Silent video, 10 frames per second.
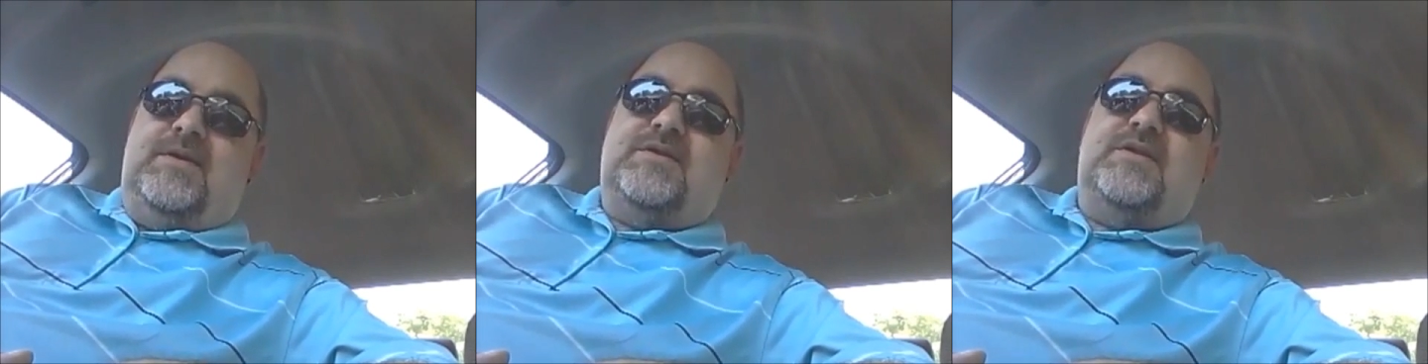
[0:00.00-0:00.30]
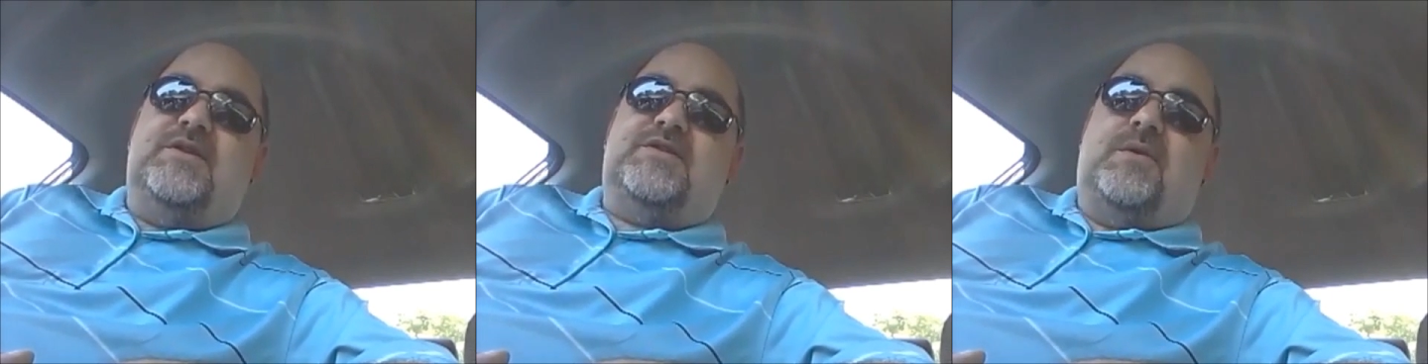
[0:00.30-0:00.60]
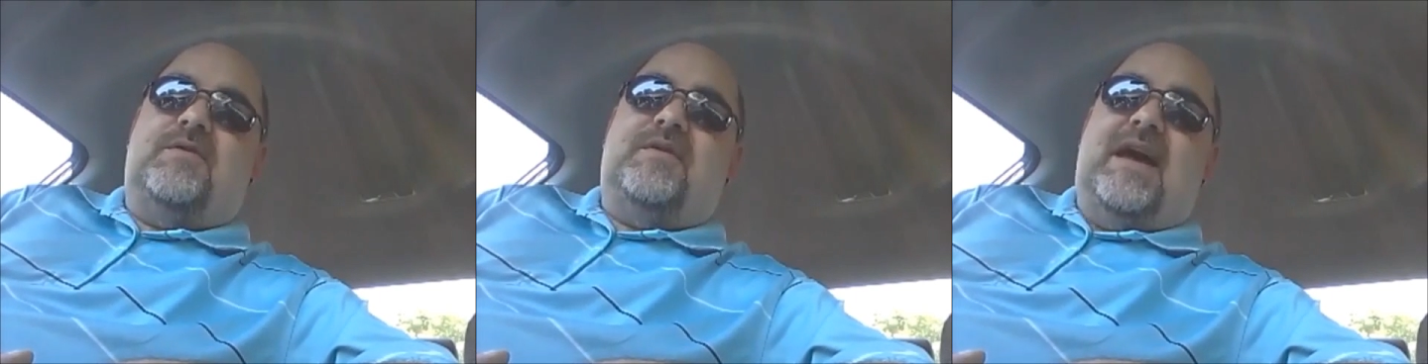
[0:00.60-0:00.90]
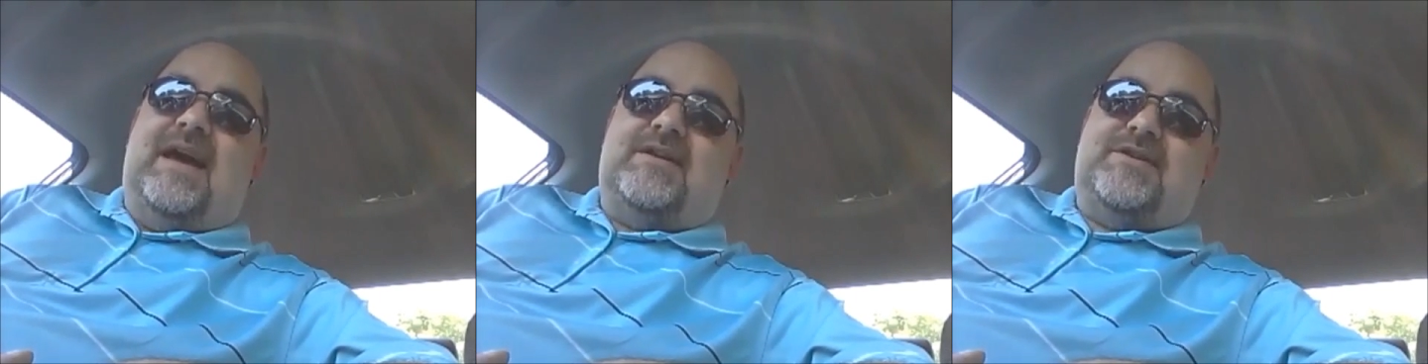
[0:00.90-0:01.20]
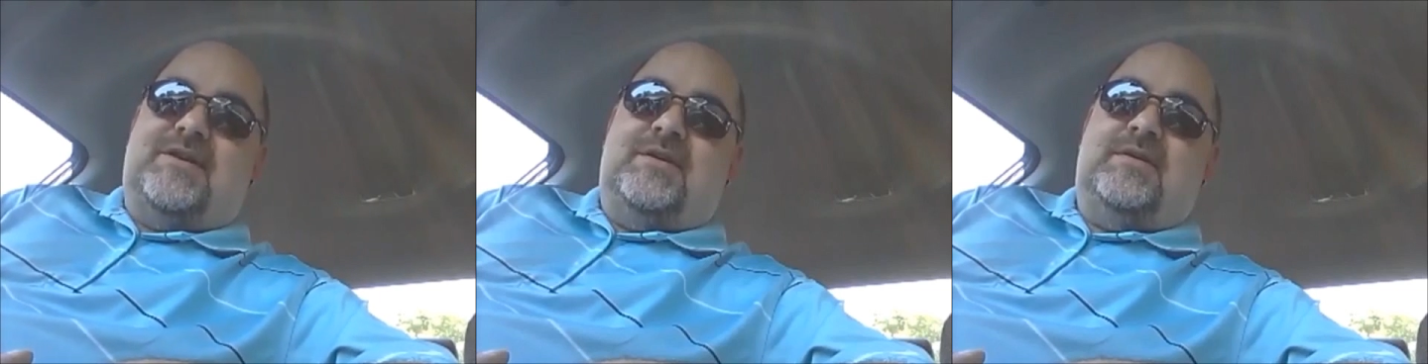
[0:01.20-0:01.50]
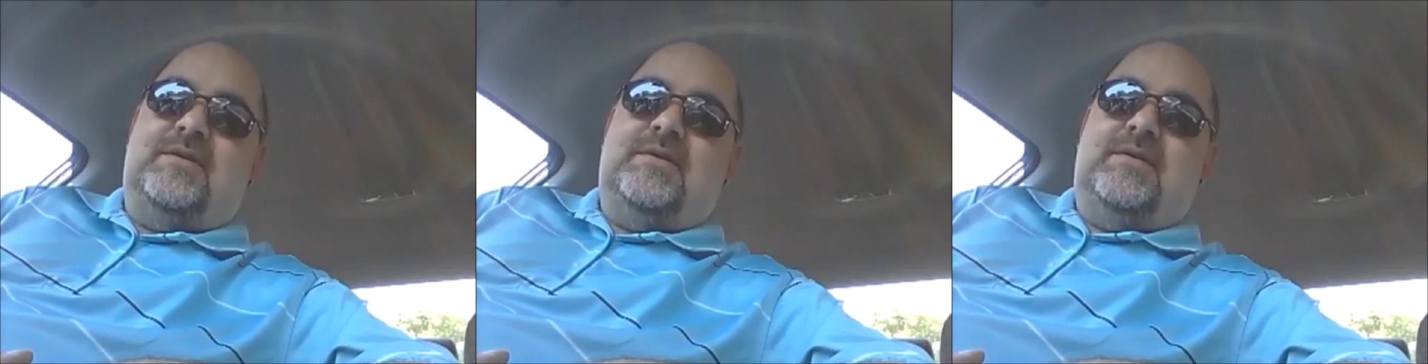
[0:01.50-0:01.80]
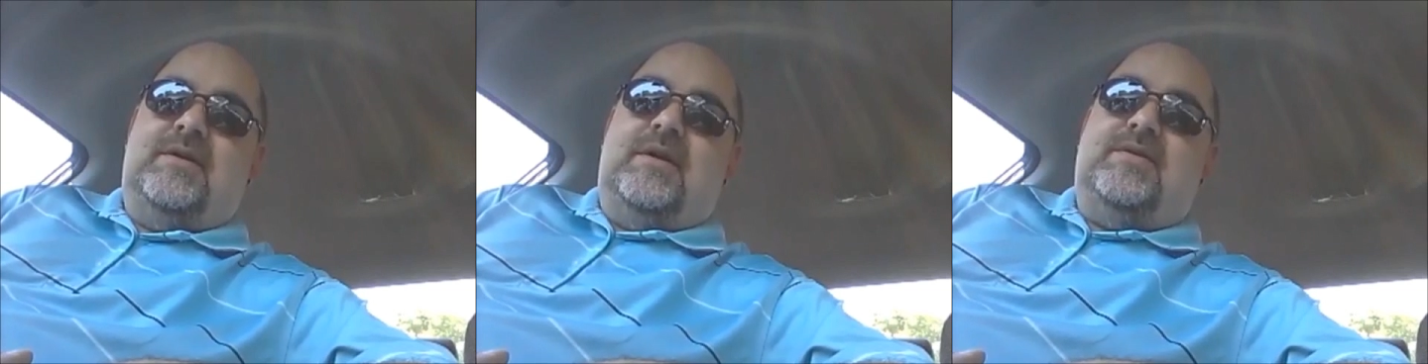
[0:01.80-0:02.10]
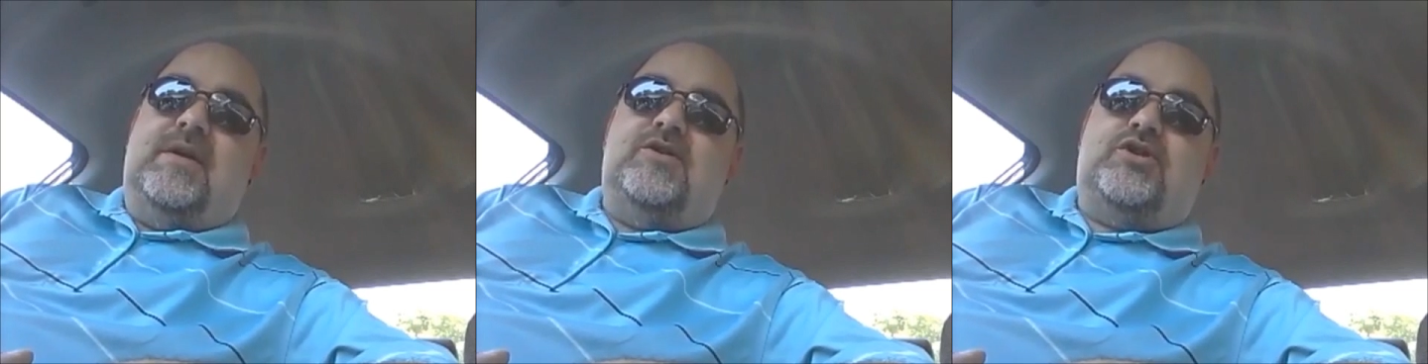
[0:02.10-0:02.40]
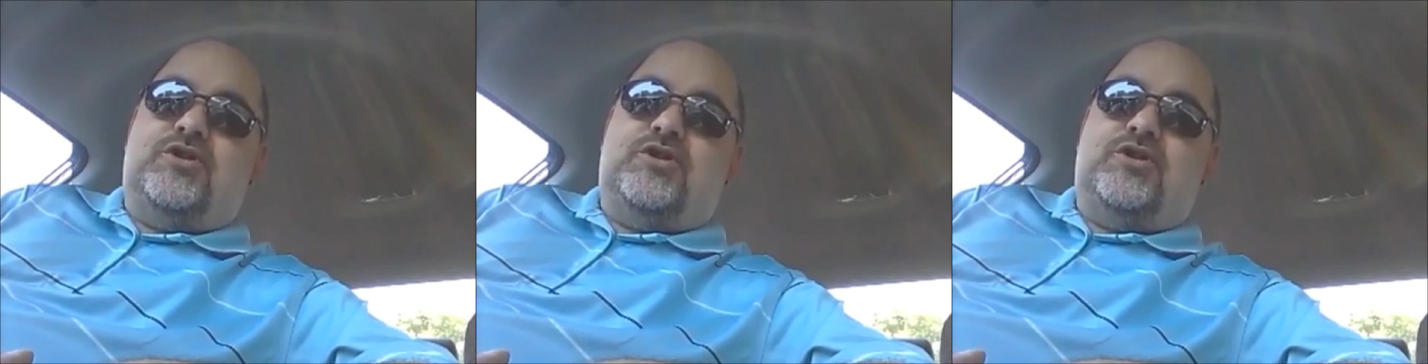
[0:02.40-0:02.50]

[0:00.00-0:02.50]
This is the sort of action that